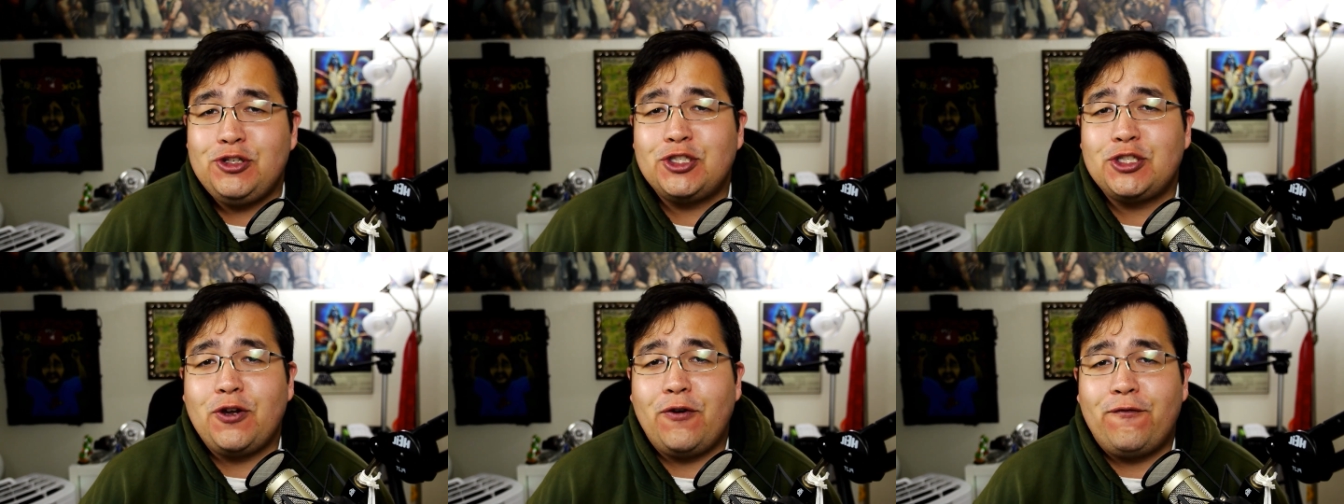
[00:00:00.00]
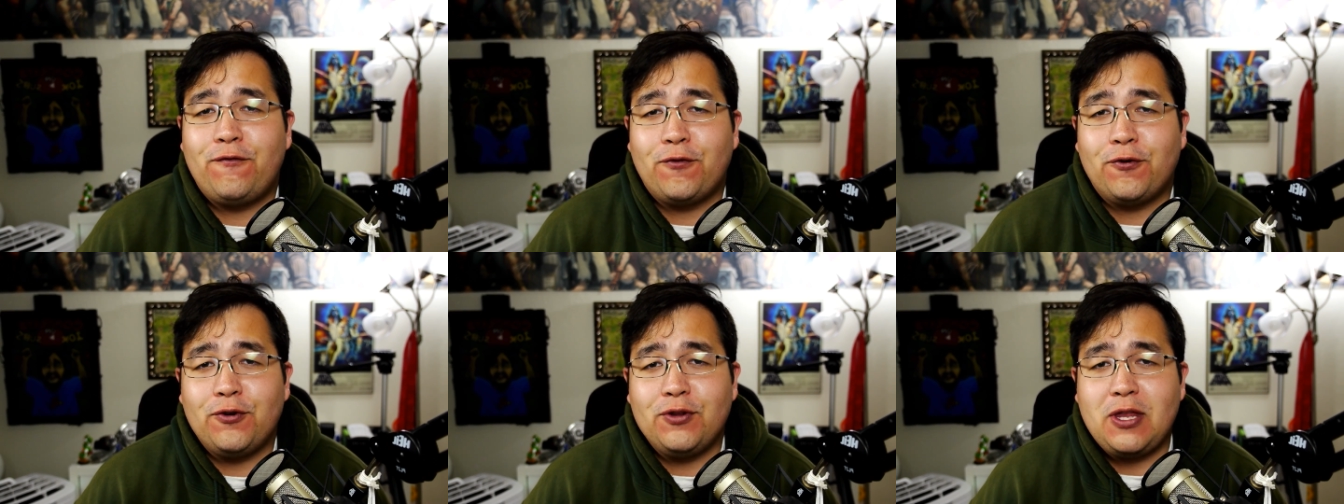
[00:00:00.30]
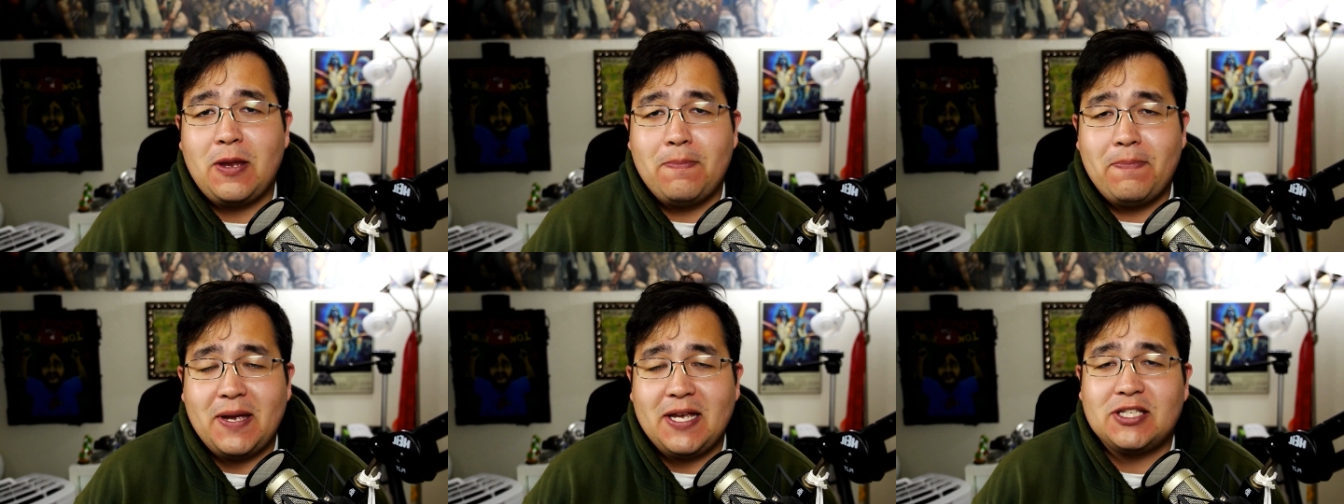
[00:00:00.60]
so for
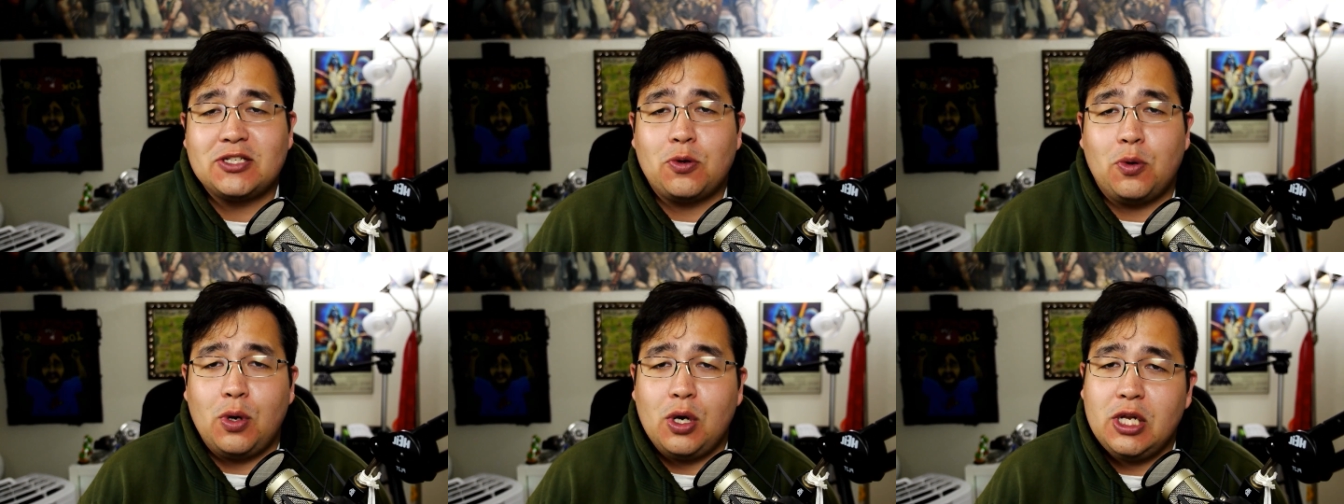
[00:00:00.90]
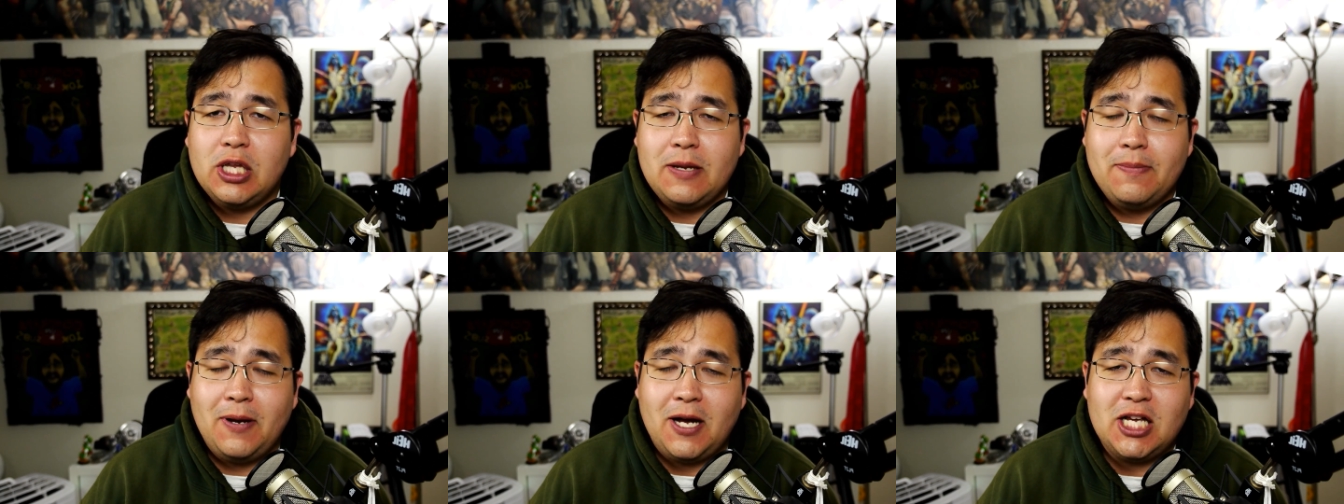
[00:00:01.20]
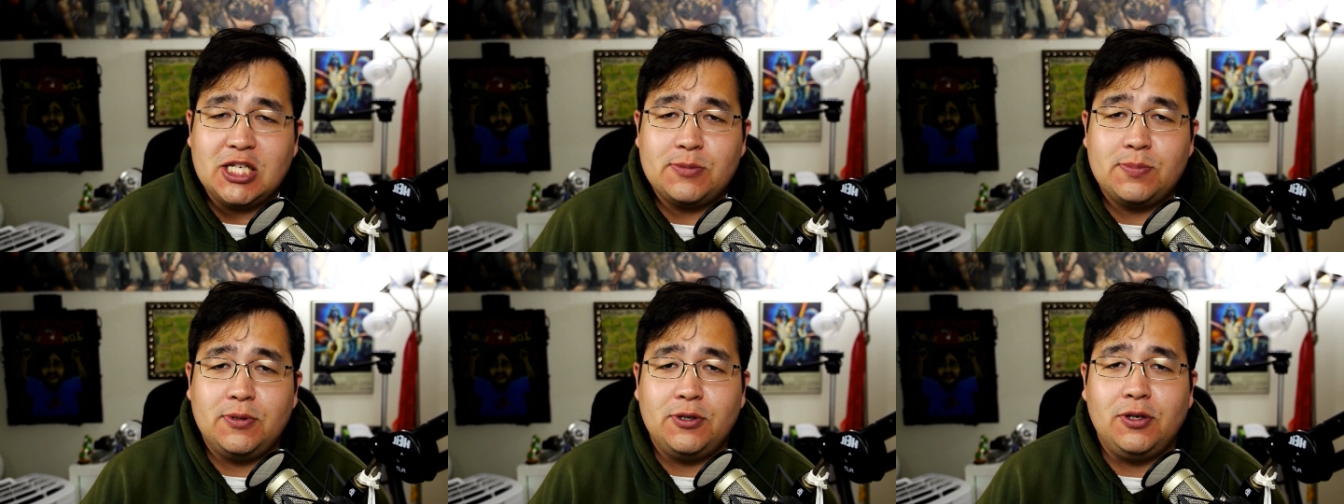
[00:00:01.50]
the best quality
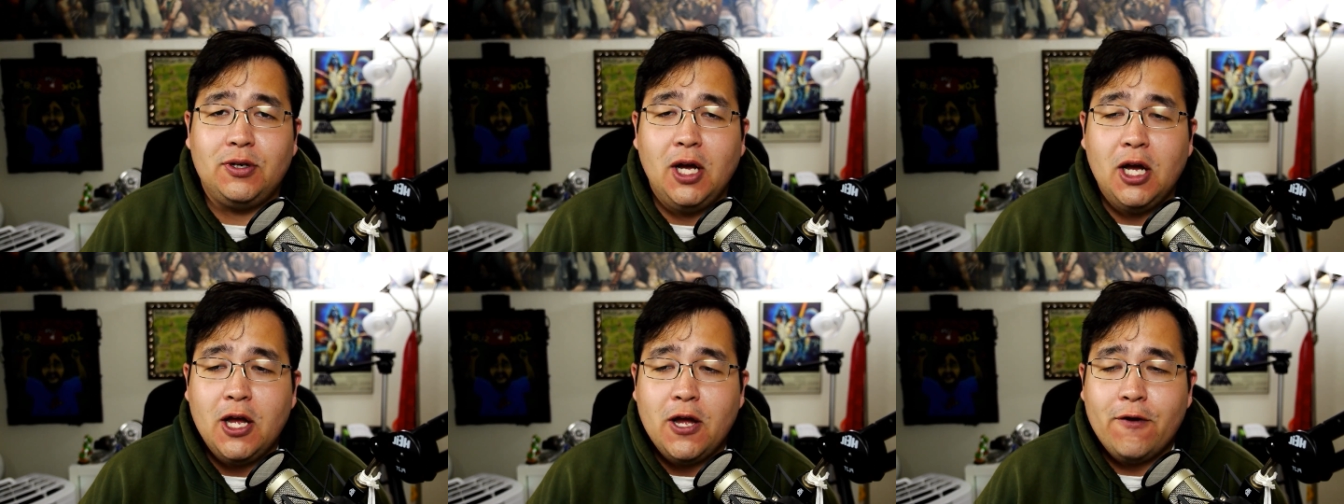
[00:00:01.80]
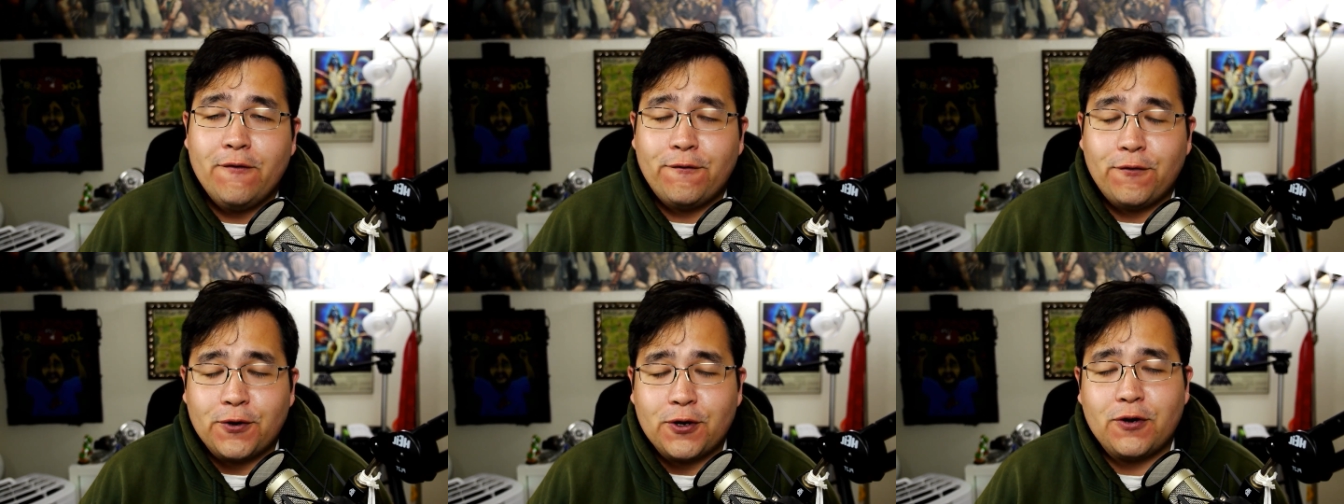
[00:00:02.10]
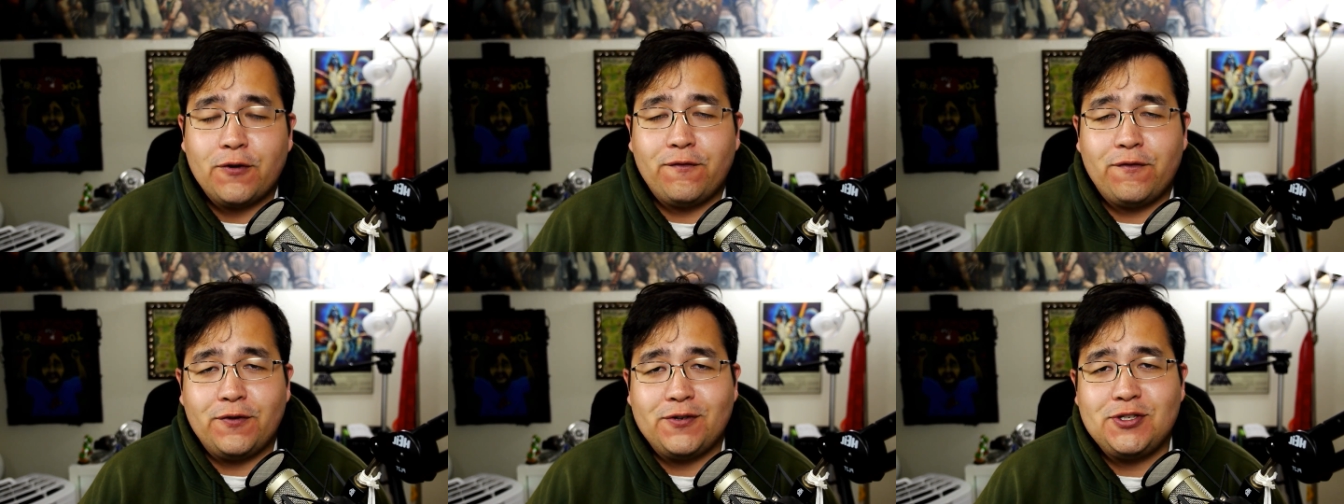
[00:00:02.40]
possible for
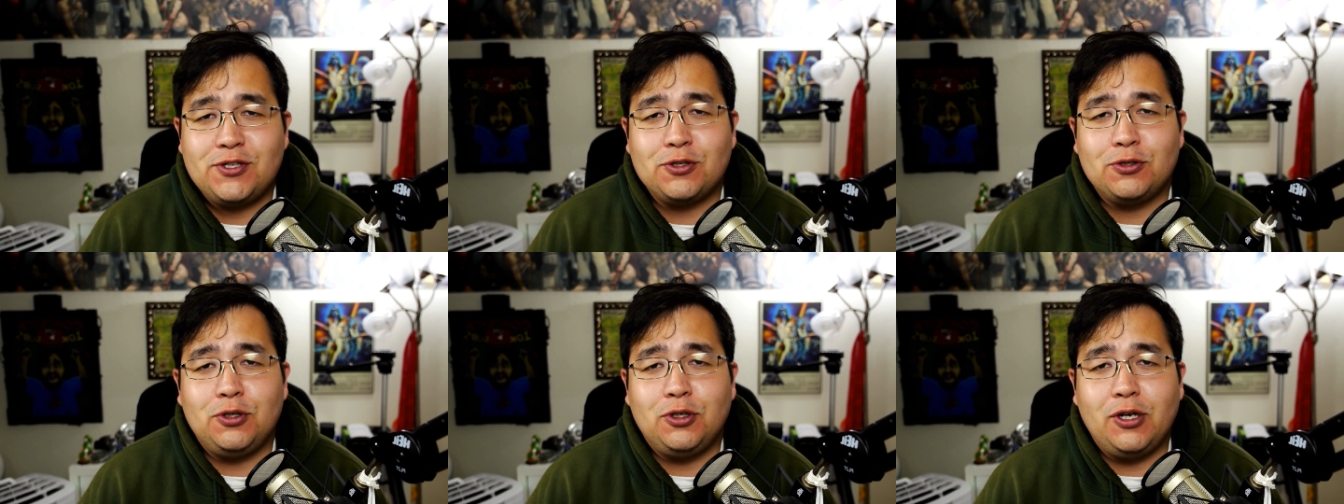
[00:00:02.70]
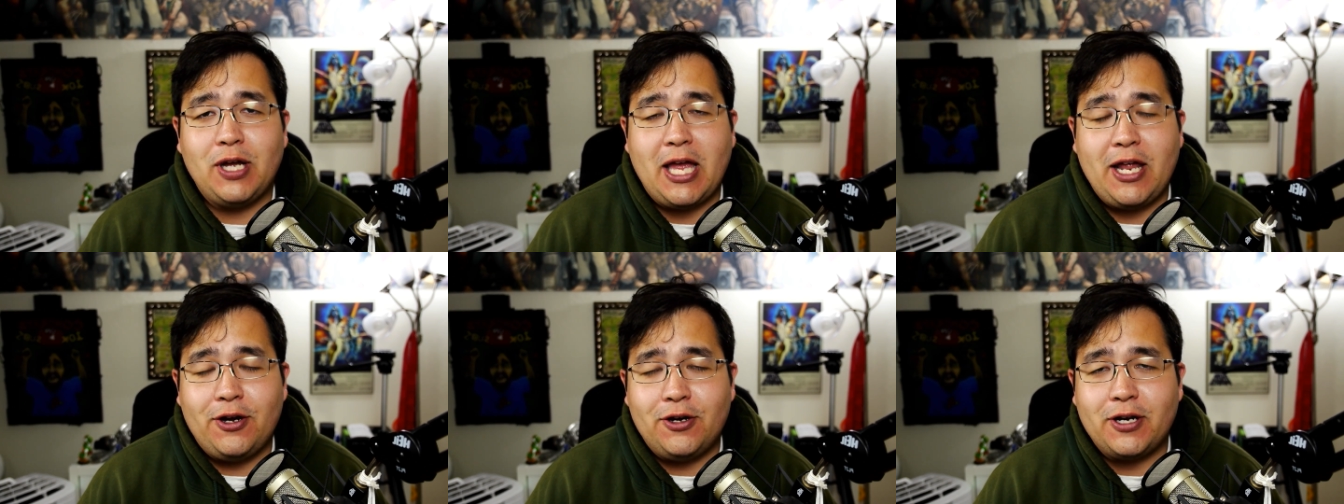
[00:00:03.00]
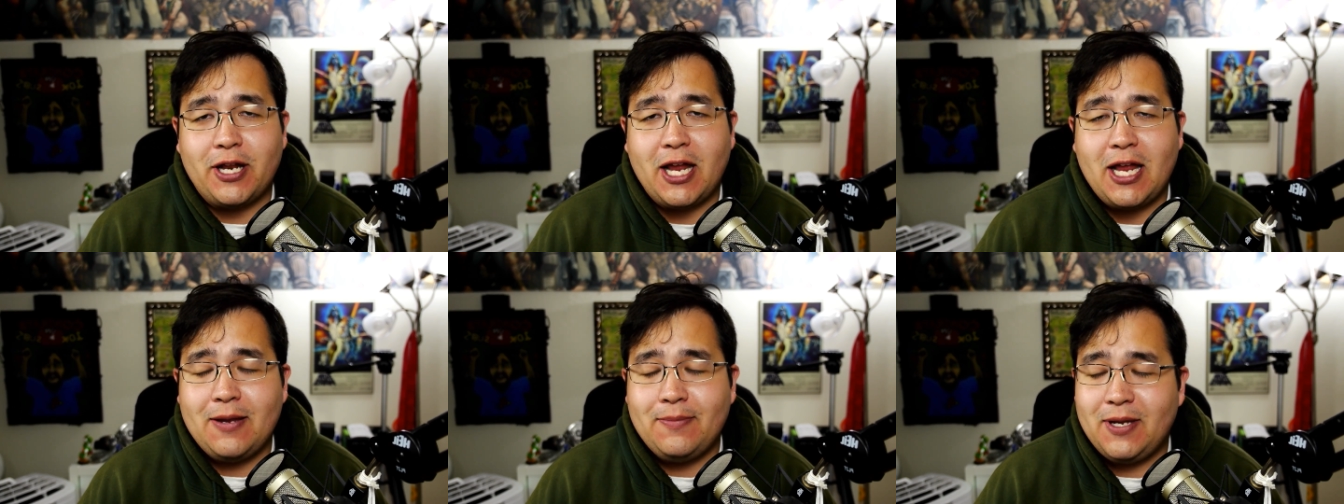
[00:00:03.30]
your visual
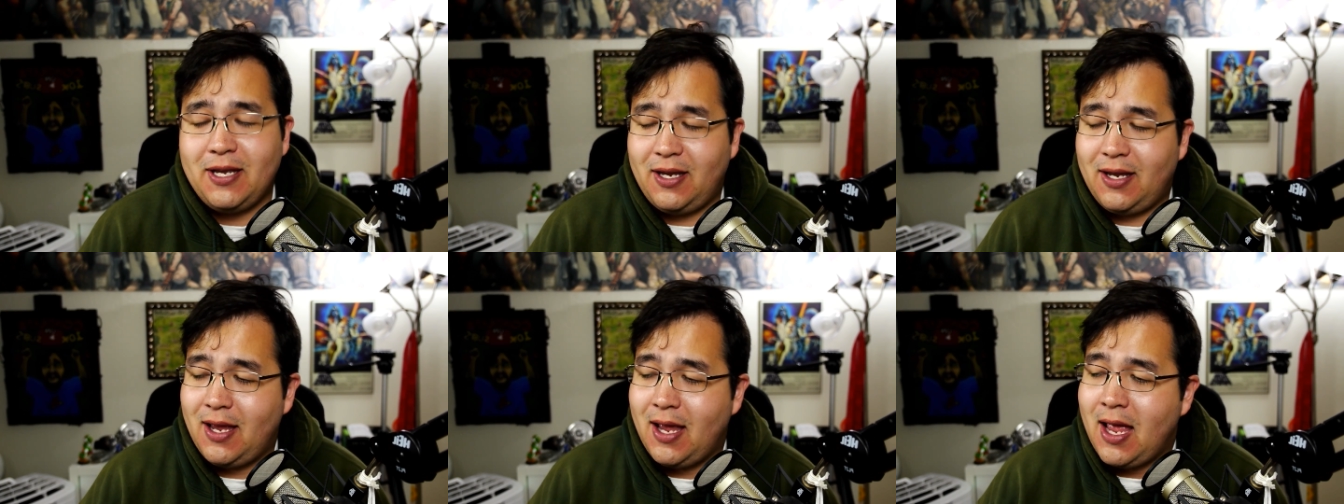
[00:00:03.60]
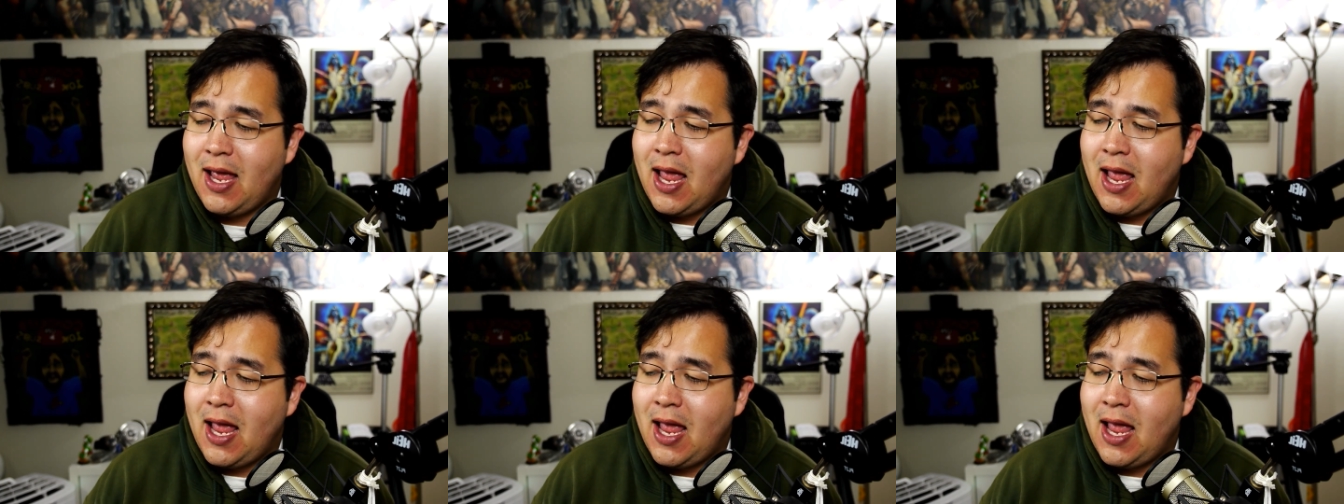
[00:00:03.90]
entertainment.